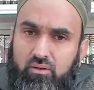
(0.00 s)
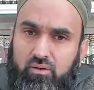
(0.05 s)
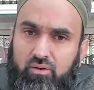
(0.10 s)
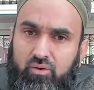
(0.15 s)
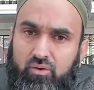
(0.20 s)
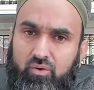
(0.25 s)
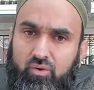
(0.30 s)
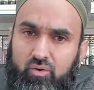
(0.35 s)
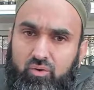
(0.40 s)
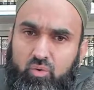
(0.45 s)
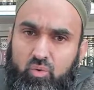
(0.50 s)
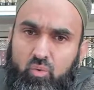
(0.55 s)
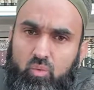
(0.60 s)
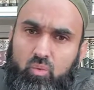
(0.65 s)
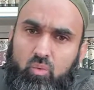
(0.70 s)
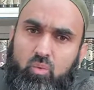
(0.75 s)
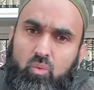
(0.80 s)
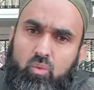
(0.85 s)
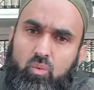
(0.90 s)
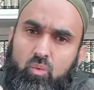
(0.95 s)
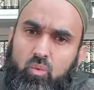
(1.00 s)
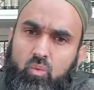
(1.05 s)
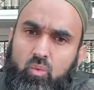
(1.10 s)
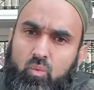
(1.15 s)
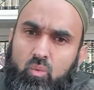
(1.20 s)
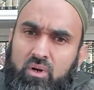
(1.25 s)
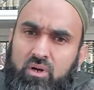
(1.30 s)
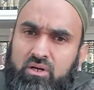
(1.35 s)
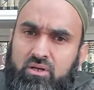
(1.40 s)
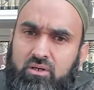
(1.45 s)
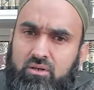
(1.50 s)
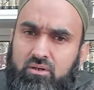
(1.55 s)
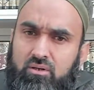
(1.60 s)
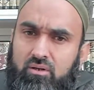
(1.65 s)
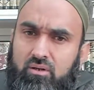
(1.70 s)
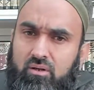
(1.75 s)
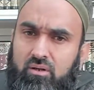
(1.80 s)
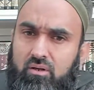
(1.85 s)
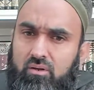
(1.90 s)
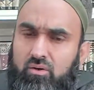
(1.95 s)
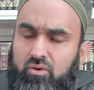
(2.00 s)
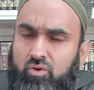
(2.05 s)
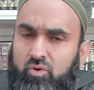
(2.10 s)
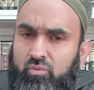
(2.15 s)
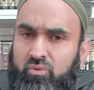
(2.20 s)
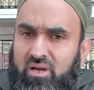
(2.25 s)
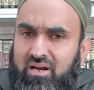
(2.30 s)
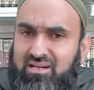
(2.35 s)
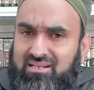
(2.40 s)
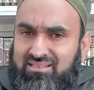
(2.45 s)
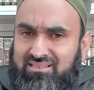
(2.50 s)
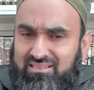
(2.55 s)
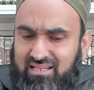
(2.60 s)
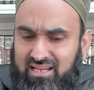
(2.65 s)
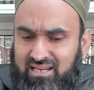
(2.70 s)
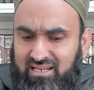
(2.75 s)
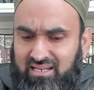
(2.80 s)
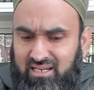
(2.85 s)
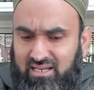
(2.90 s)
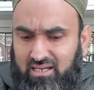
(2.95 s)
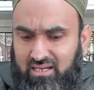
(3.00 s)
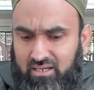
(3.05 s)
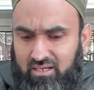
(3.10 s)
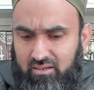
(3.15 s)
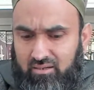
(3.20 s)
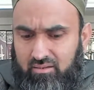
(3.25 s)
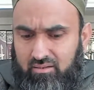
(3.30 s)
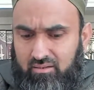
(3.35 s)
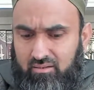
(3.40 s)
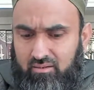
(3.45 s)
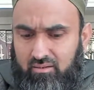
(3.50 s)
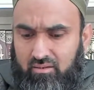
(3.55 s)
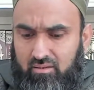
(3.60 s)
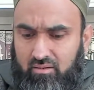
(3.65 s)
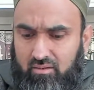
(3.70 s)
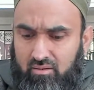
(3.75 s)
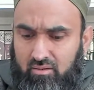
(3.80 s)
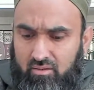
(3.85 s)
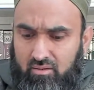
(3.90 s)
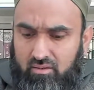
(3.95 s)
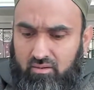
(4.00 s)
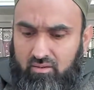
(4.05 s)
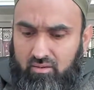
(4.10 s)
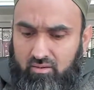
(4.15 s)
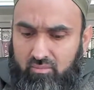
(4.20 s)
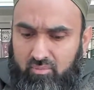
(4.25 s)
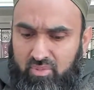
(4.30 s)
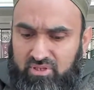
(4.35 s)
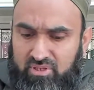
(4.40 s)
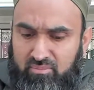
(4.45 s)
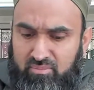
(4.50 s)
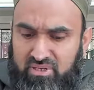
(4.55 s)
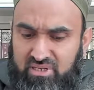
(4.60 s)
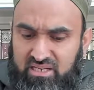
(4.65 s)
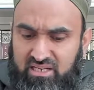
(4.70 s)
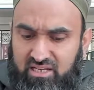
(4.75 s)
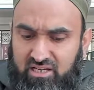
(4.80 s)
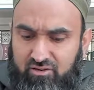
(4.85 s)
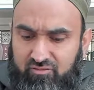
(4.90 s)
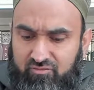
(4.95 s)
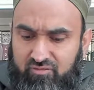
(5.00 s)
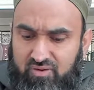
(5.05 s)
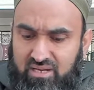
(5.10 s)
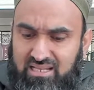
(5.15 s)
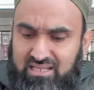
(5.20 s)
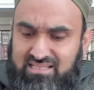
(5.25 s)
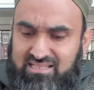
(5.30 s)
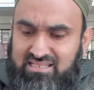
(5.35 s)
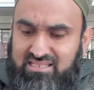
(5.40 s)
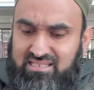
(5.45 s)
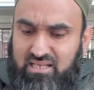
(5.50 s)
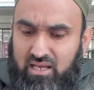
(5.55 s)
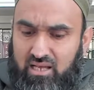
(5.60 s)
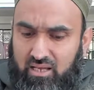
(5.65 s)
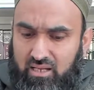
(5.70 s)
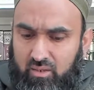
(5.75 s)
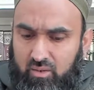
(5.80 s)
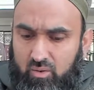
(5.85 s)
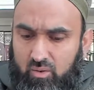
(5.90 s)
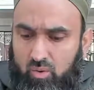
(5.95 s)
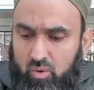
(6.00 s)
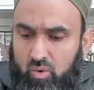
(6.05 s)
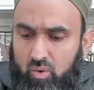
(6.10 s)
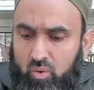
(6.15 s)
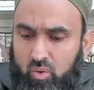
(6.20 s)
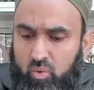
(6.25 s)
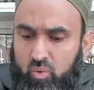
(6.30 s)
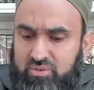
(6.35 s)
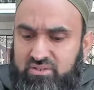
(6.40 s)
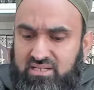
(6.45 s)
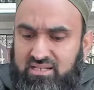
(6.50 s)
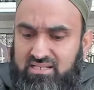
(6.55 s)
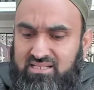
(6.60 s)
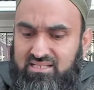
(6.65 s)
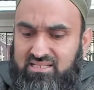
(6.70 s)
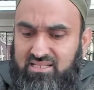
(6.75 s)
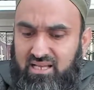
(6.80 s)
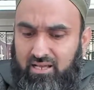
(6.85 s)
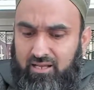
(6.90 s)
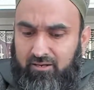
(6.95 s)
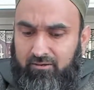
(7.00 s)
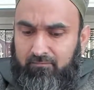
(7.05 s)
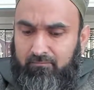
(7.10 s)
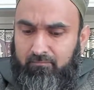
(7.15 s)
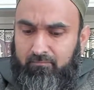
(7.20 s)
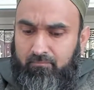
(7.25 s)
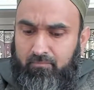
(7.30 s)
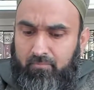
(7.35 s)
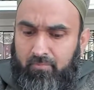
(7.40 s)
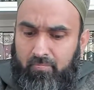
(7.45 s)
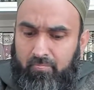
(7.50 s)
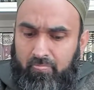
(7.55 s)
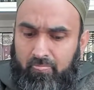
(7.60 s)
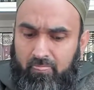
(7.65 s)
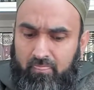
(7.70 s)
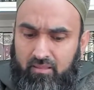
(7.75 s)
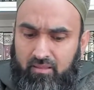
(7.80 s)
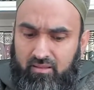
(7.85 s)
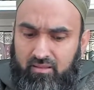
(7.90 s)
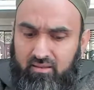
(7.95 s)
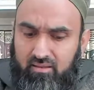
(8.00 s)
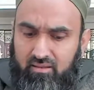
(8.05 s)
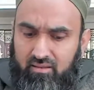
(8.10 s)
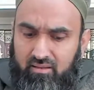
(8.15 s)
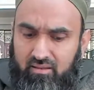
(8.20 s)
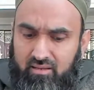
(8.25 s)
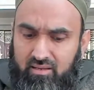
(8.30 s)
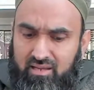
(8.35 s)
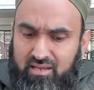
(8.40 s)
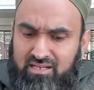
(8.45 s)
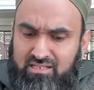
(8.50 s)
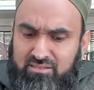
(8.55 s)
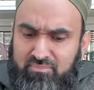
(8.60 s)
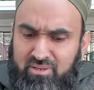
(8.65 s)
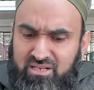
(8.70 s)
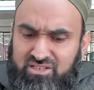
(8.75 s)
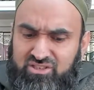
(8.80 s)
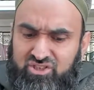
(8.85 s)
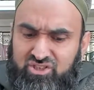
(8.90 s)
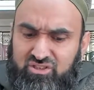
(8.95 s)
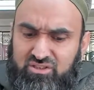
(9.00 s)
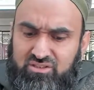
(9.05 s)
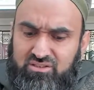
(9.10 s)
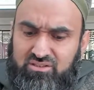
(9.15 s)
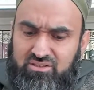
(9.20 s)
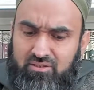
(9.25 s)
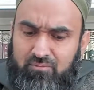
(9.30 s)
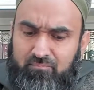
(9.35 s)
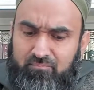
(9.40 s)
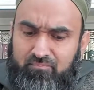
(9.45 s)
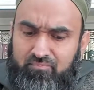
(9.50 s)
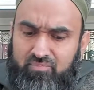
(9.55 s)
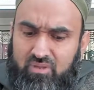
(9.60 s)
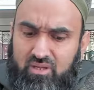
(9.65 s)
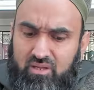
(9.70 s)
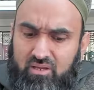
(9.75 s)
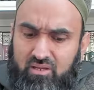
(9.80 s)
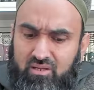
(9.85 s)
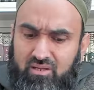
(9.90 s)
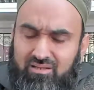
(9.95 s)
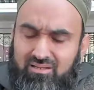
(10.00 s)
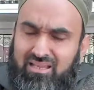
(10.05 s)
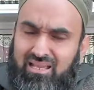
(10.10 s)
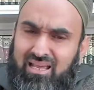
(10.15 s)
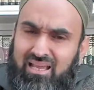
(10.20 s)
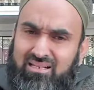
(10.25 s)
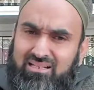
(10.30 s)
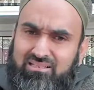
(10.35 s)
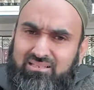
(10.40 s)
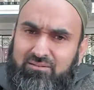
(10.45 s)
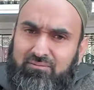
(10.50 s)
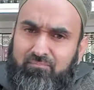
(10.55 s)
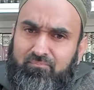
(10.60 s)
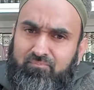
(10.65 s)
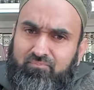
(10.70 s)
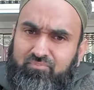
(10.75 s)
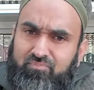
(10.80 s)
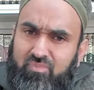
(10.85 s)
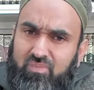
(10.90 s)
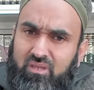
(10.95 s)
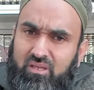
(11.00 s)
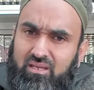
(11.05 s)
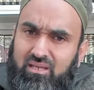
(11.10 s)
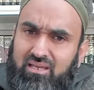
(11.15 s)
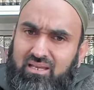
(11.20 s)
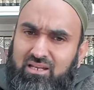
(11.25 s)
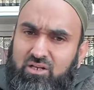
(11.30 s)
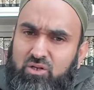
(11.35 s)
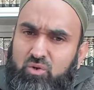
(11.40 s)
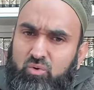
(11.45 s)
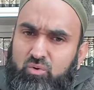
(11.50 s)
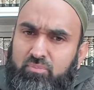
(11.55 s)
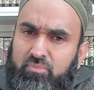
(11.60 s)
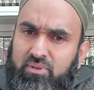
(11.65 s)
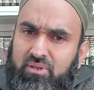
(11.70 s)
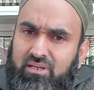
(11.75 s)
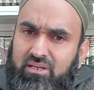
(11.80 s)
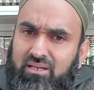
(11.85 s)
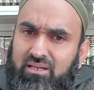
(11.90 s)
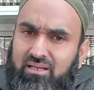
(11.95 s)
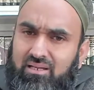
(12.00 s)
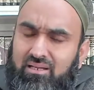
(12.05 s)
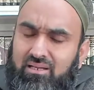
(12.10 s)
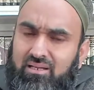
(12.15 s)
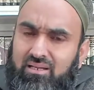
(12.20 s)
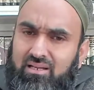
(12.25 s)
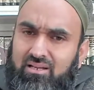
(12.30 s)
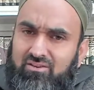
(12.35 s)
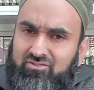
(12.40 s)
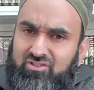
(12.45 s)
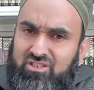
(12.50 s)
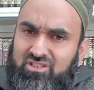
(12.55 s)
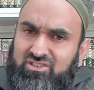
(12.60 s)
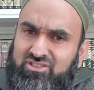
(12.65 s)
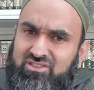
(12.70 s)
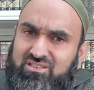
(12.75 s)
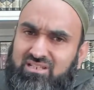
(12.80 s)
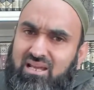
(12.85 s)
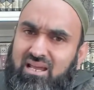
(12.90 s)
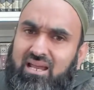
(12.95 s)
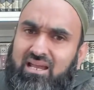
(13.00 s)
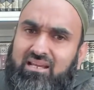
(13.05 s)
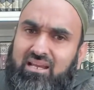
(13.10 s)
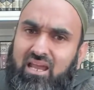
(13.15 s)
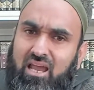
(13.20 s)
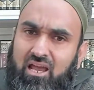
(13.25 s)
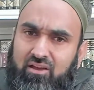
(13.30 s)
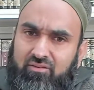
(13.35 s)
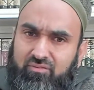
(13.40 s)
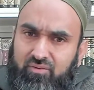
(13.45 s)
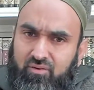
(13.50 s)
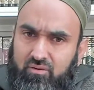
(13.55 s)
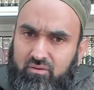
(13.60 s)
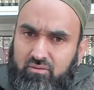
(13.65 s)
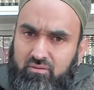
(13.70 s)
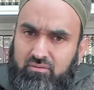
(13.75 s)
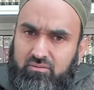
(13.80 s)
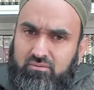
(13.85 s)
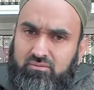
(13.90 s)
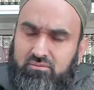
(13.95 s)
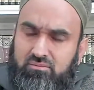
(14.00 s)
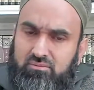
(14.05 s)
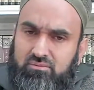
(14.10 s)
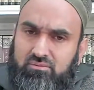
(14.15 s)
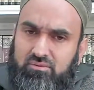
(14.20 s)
So what do we understand here by the meaning of insan? Who is insan? It is mentioned that it could be just a kafir. That